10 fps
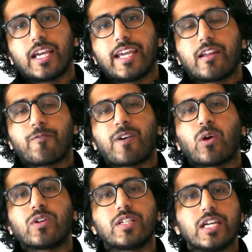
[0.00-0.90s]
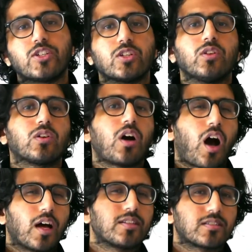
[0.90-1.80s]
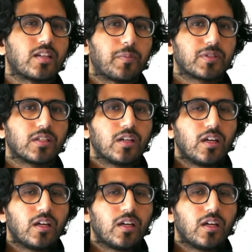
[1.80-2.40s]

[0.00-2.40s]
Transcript: in a foundational concept,